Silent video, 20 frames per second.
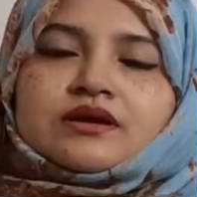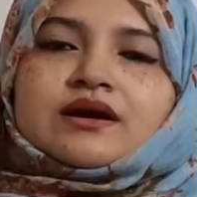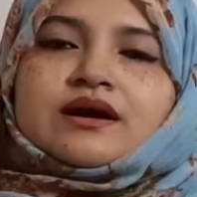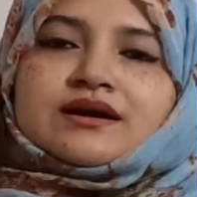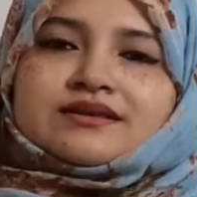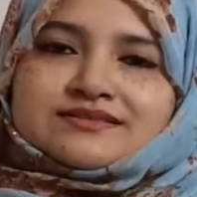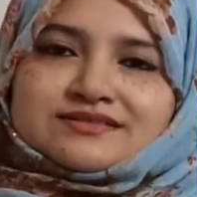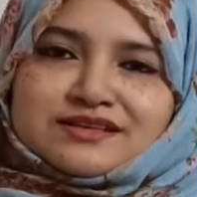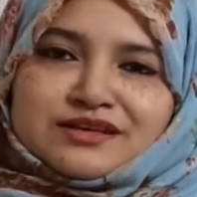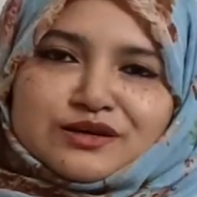
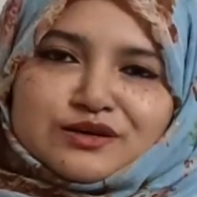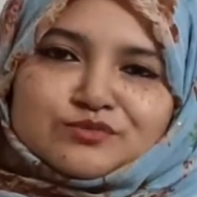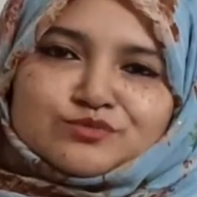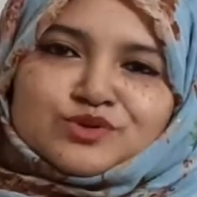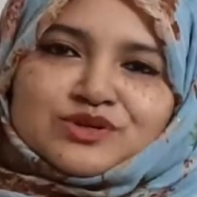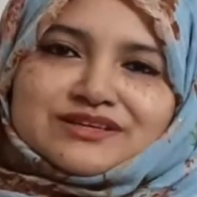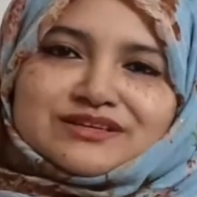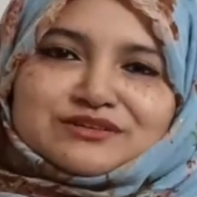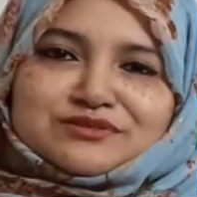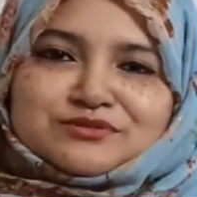Assalamu
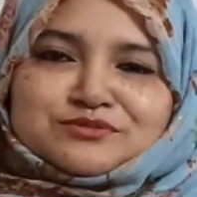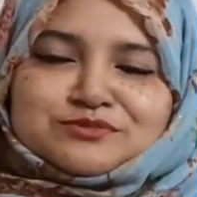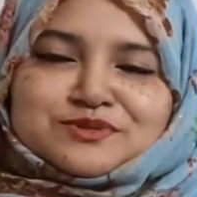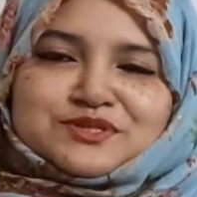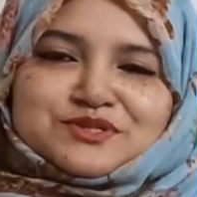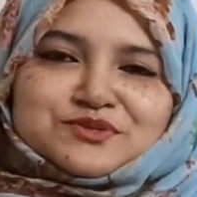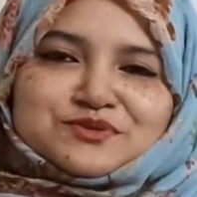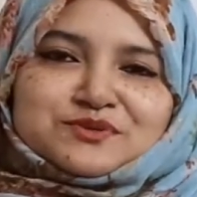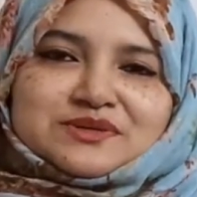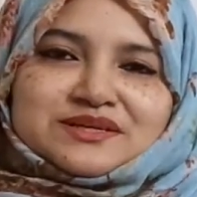alaikum
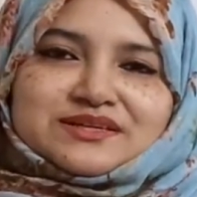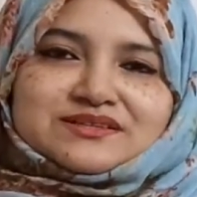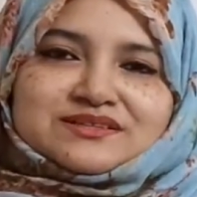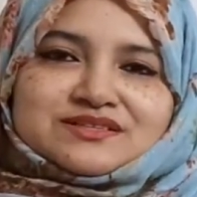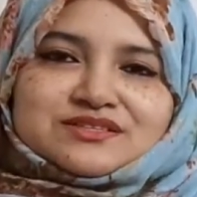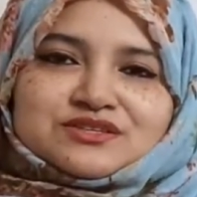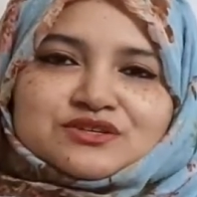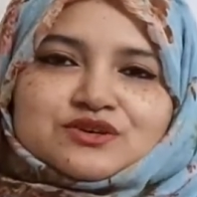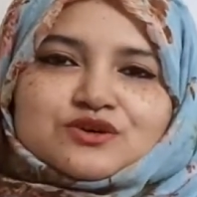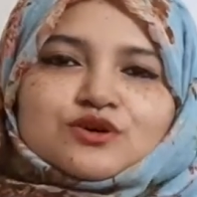
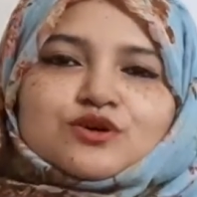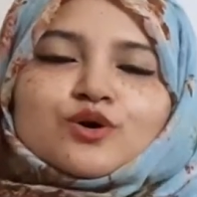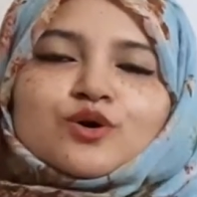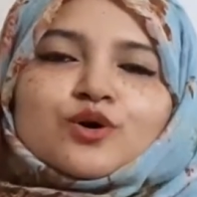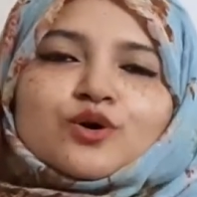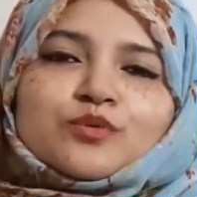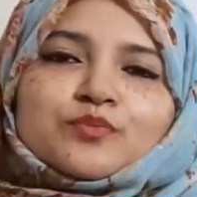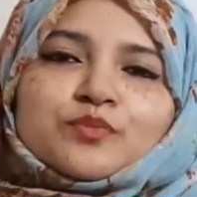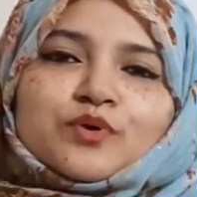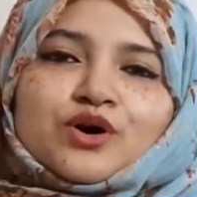students.
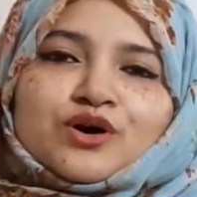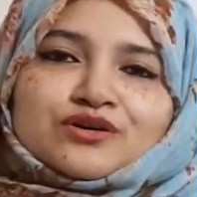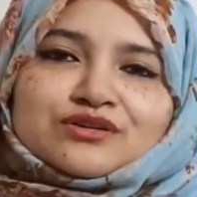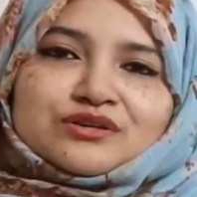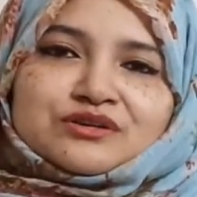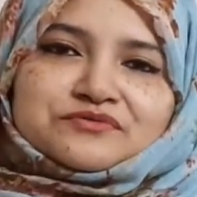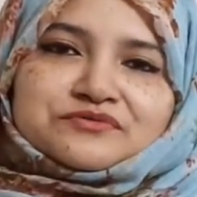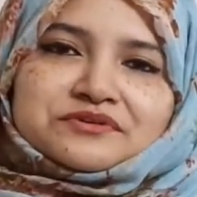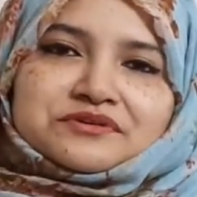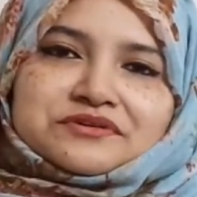Hope all
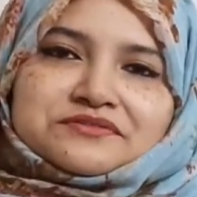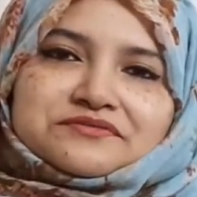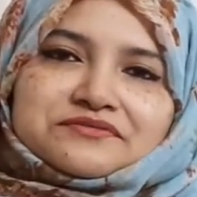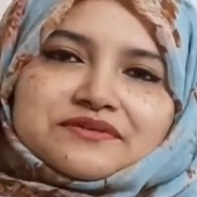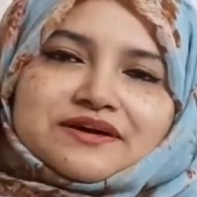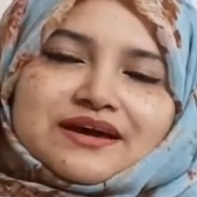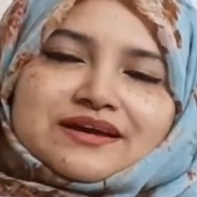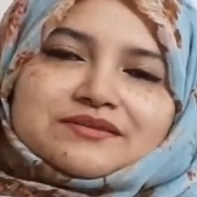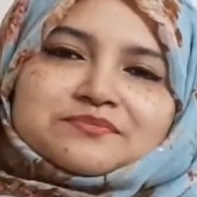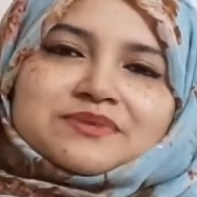of you are
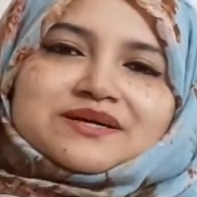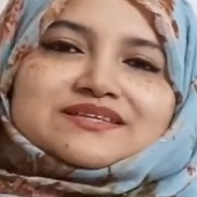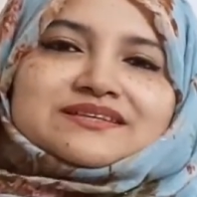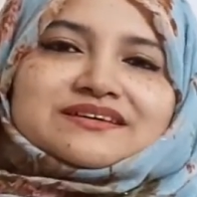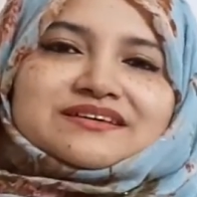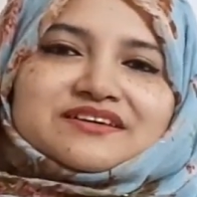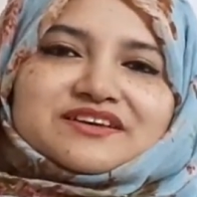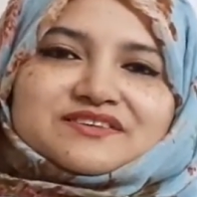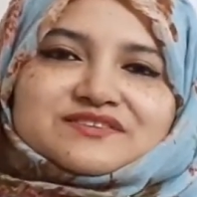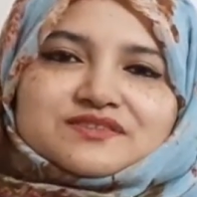fine by the
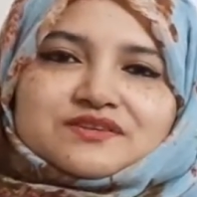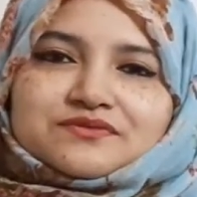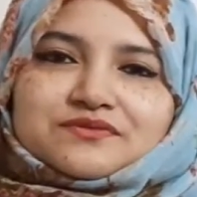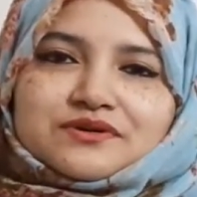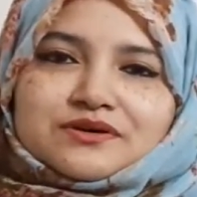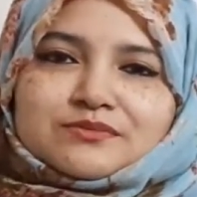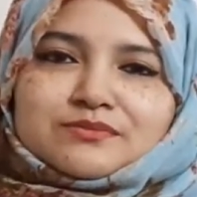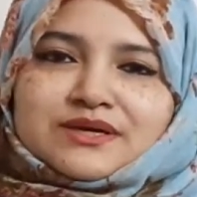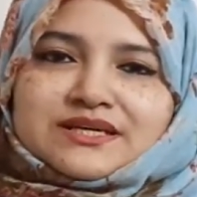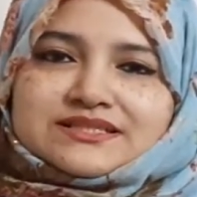grace of
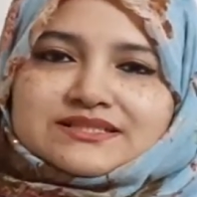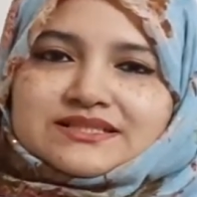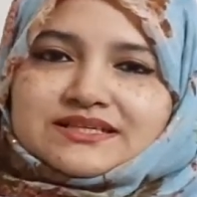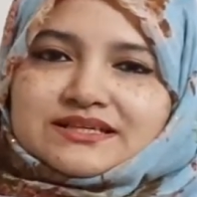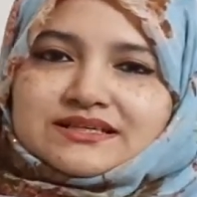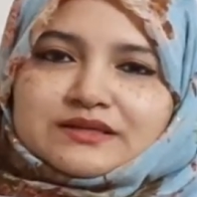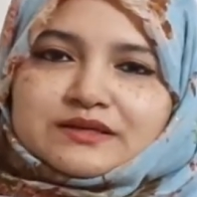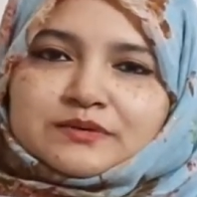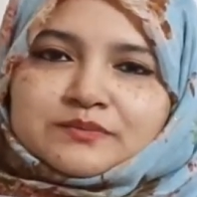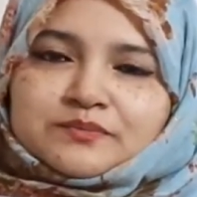Almighty
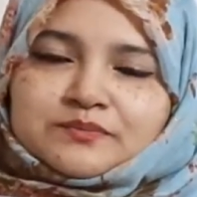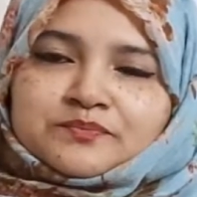Allah.